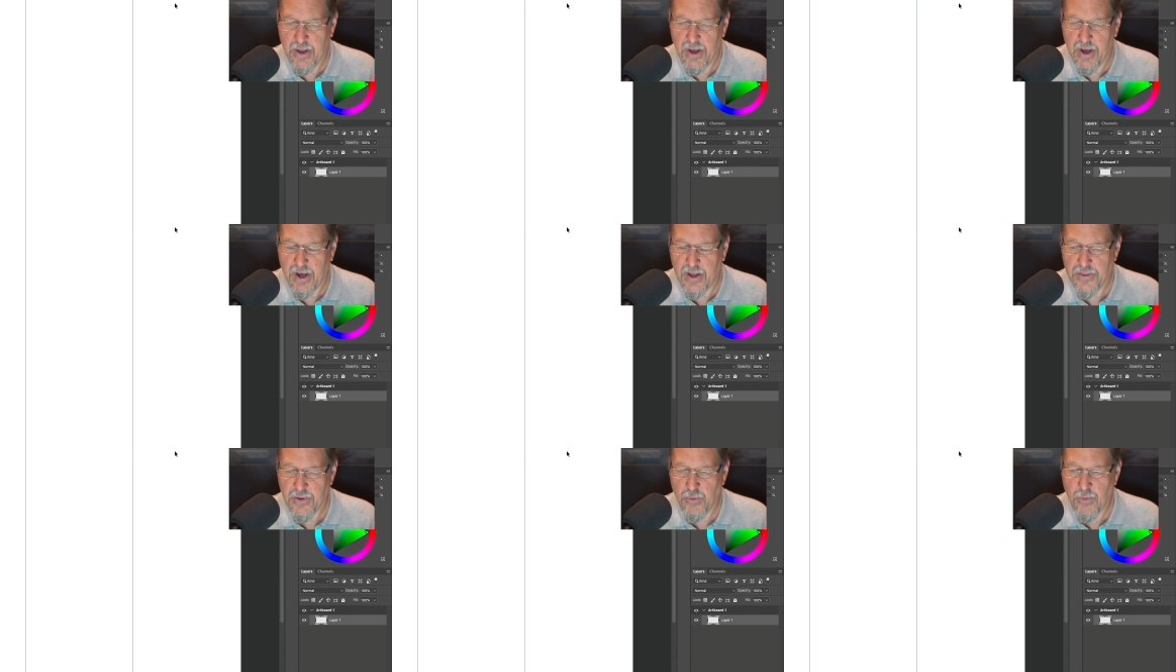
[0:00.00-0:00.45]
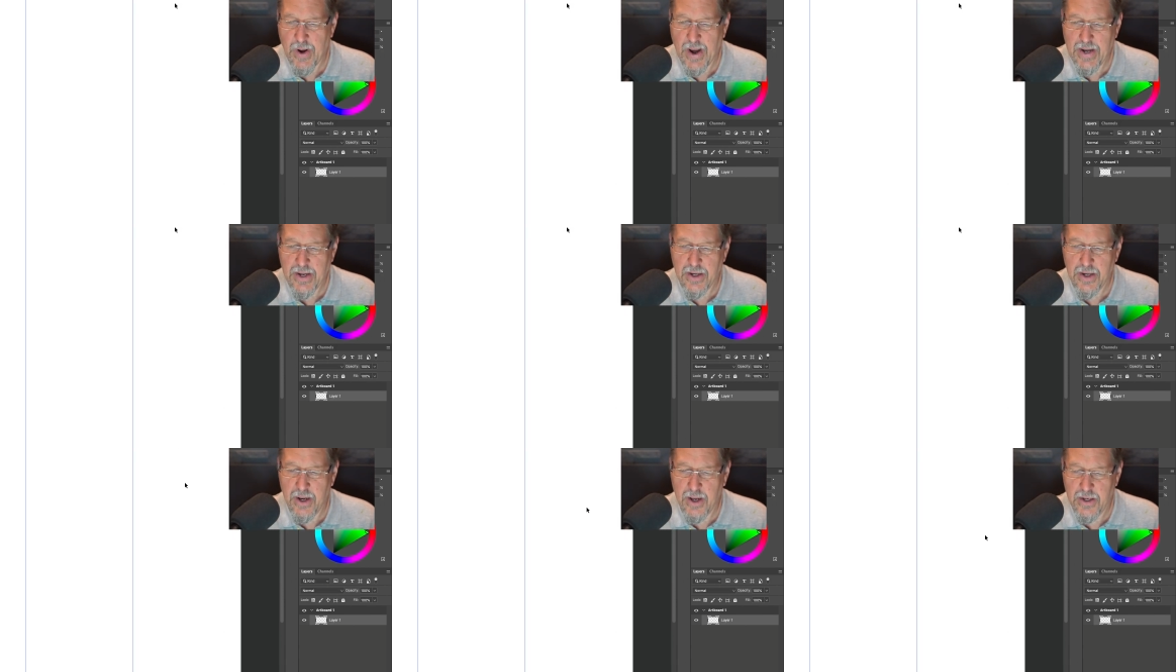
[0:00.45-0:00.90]
on the
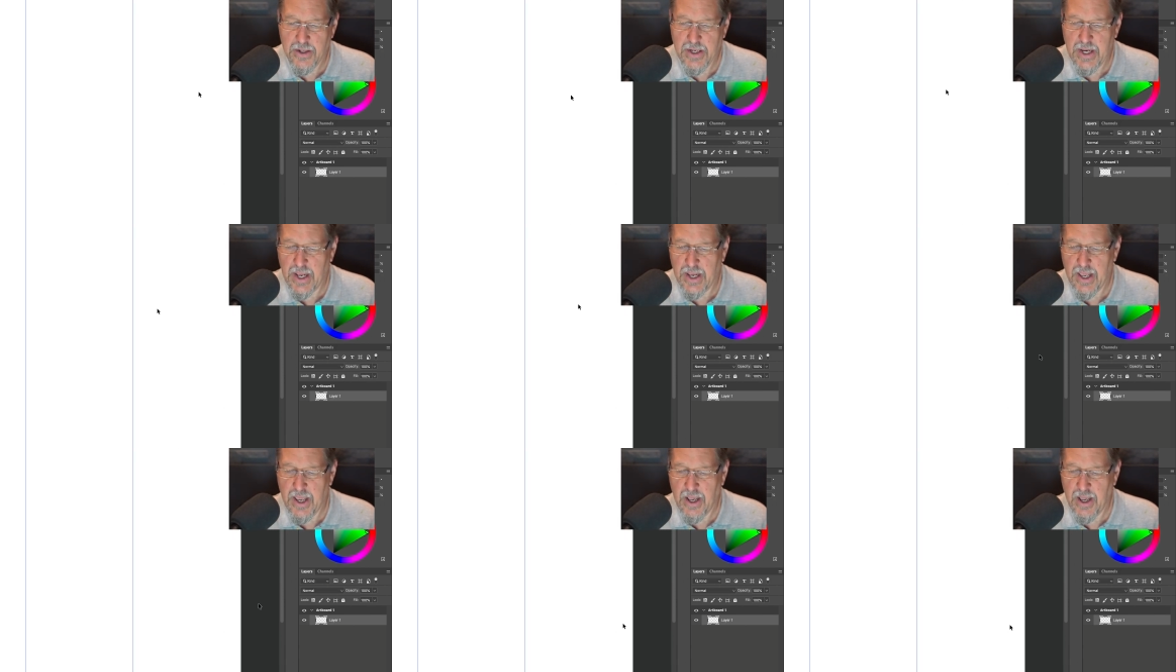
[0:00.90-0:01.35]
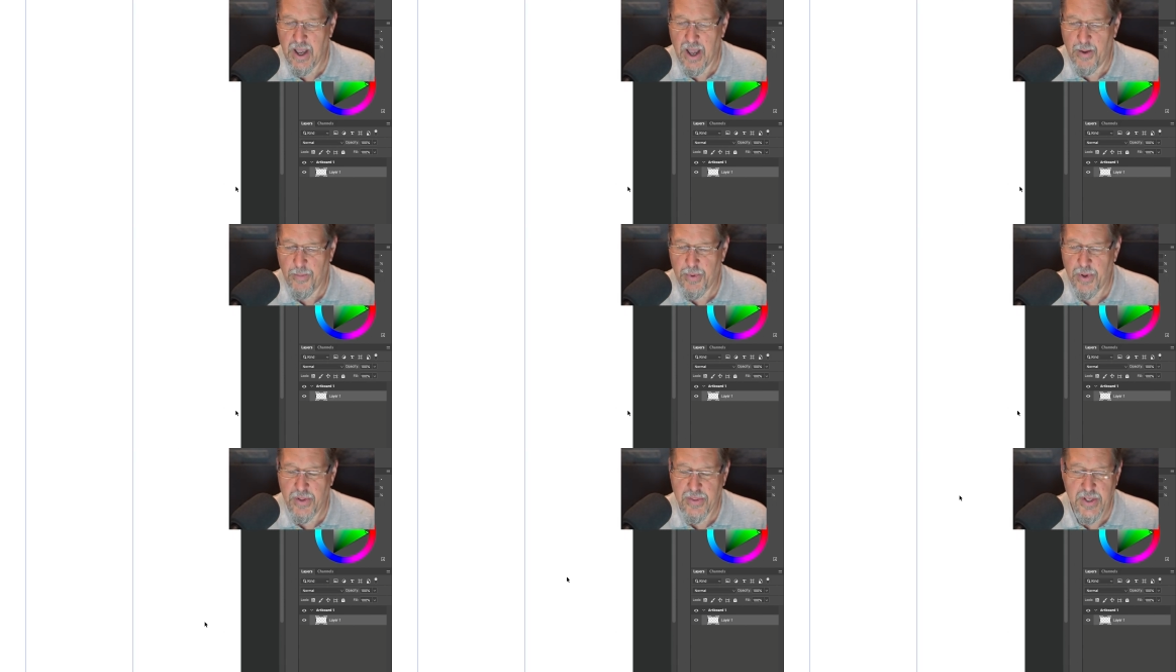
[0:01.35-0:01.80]
right taking
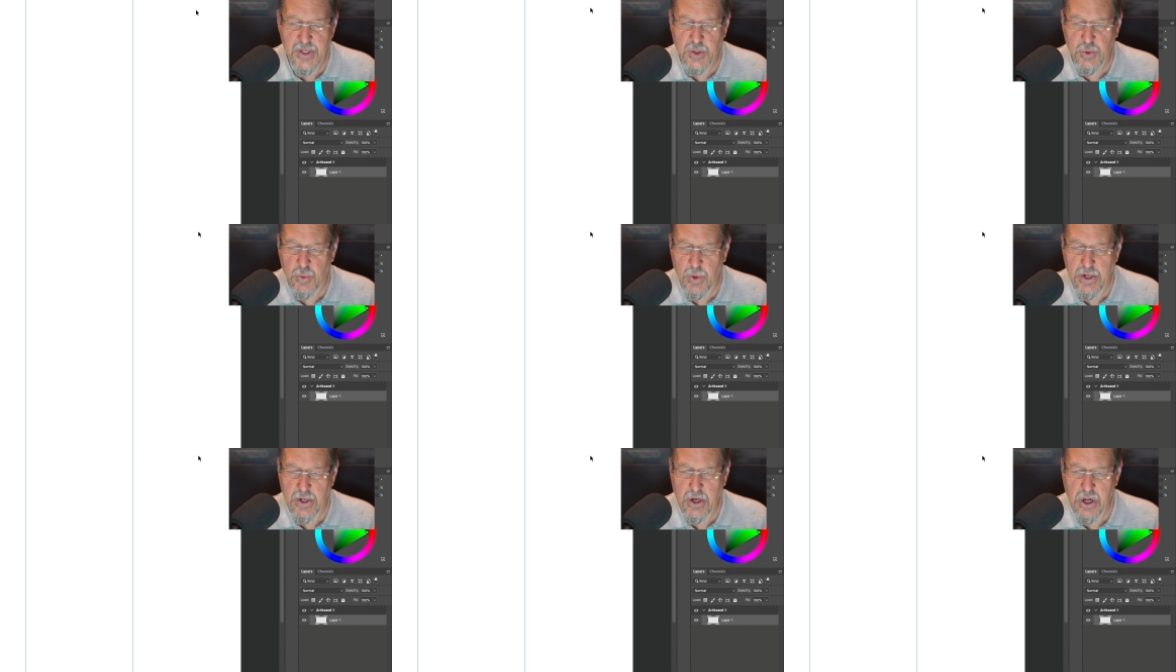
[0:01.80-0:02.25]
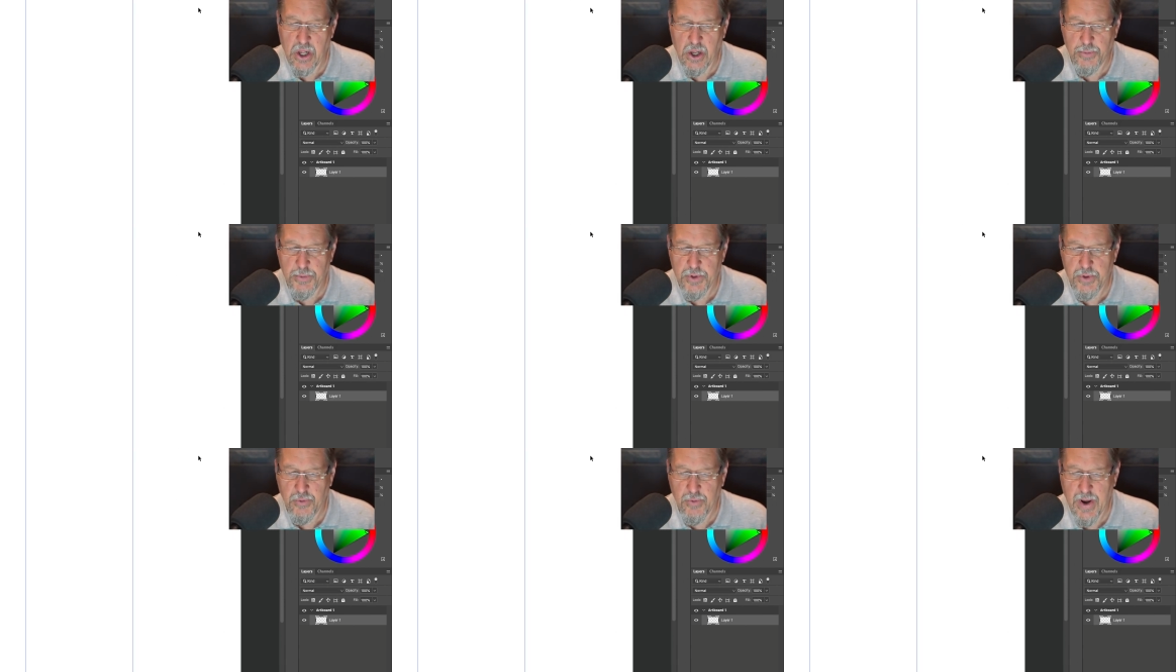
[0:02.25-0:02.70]
up this 1
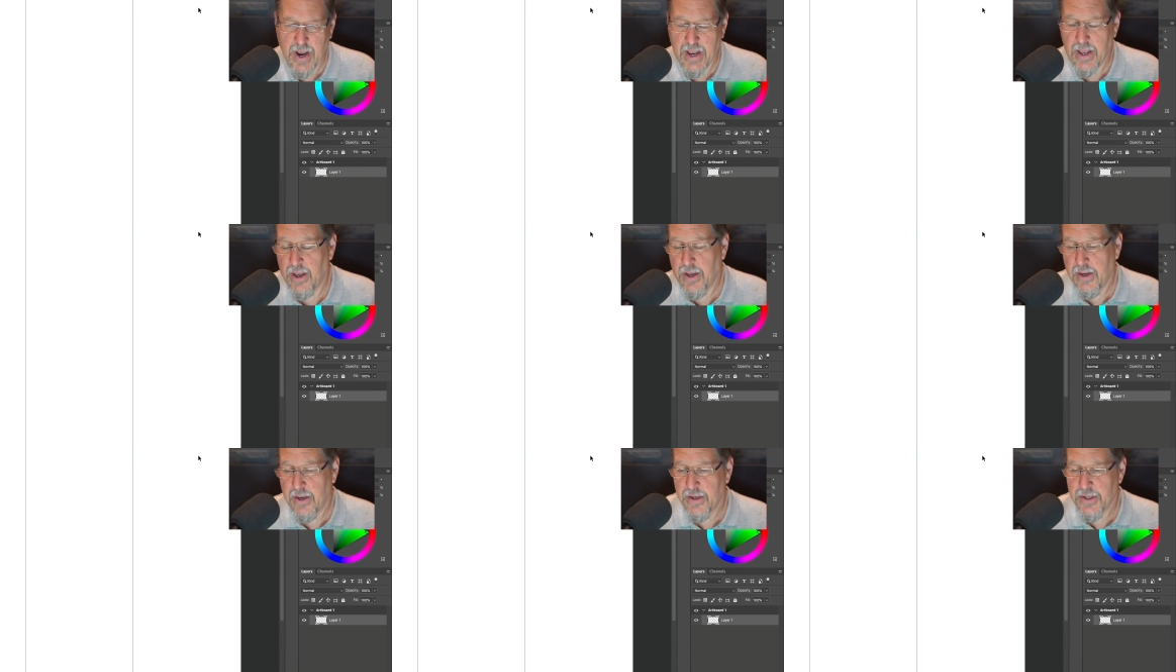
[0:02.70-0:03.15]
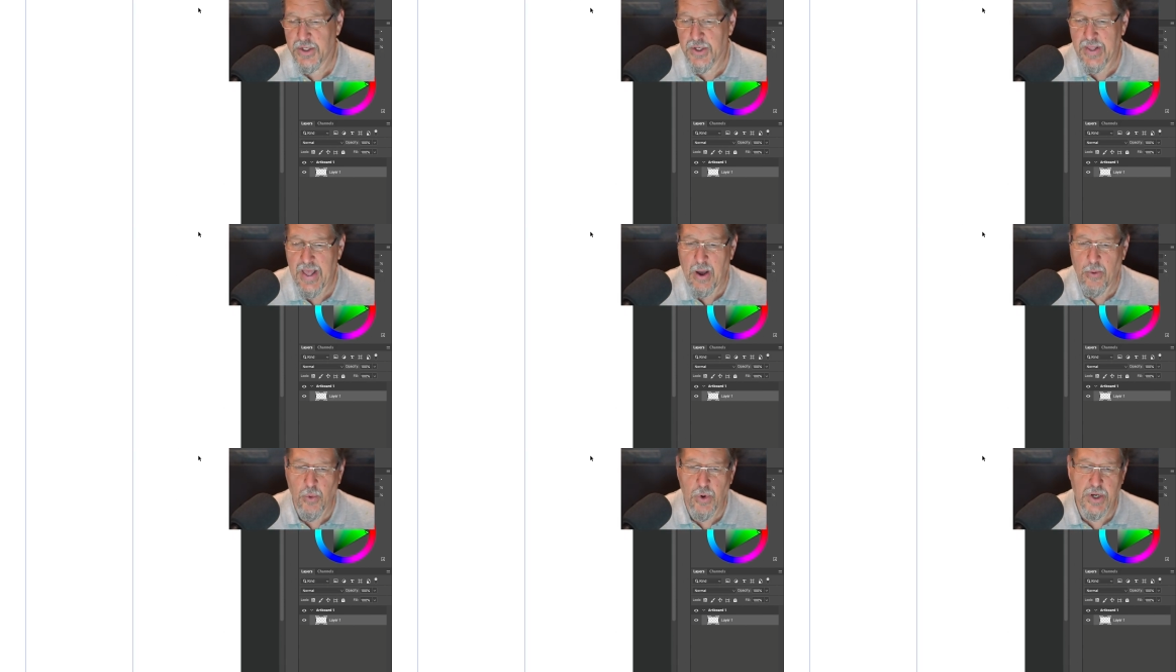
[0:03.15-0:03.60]
column to the right. So
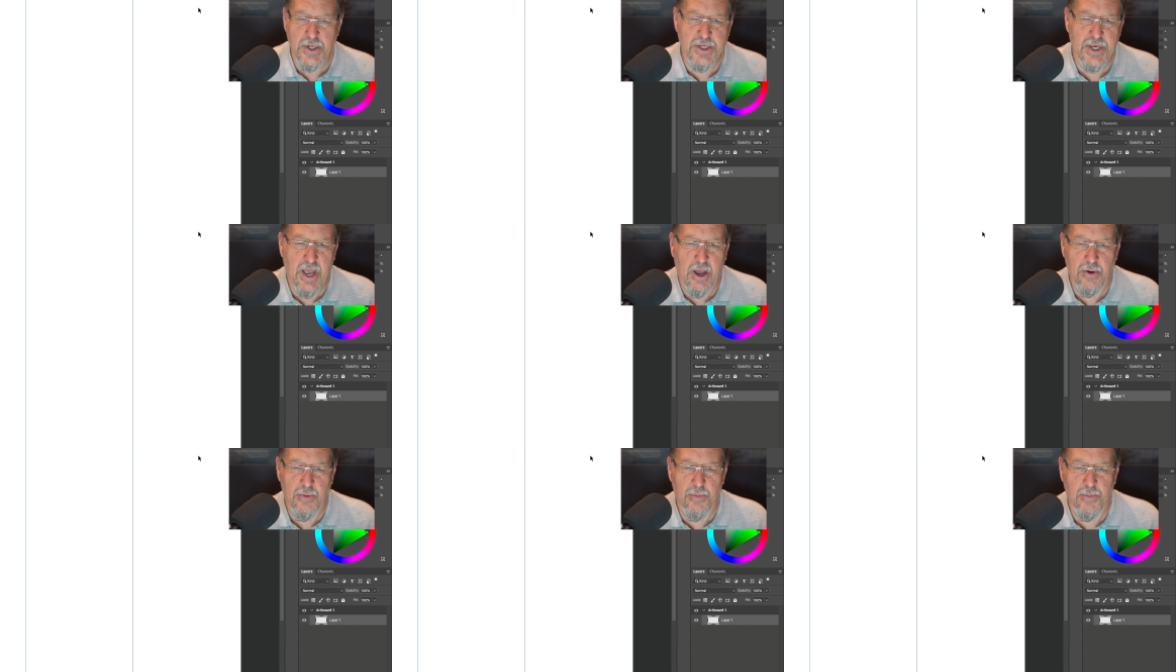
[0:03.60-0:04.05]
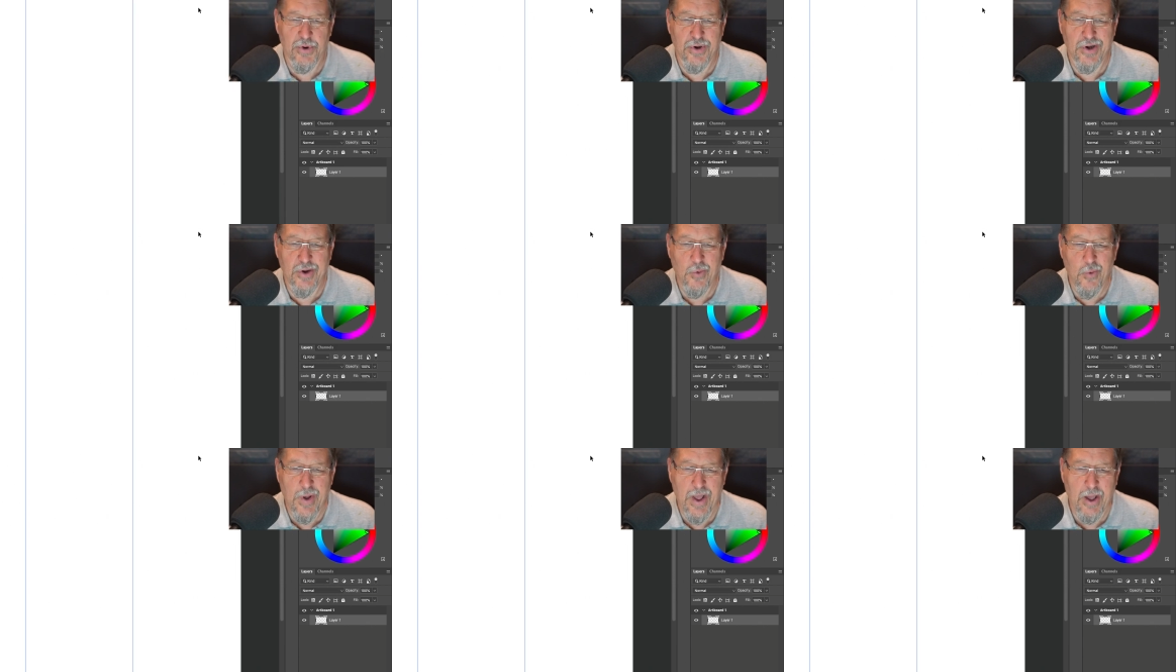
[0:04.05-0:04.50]
that works out
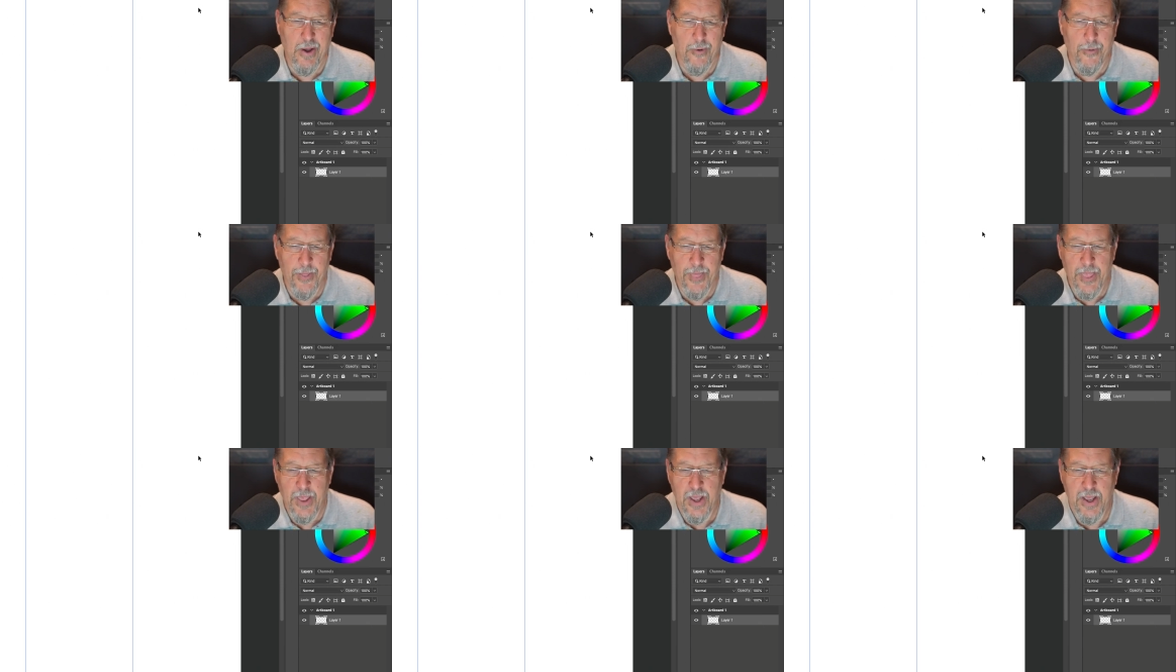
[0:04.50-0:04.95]
pretty well.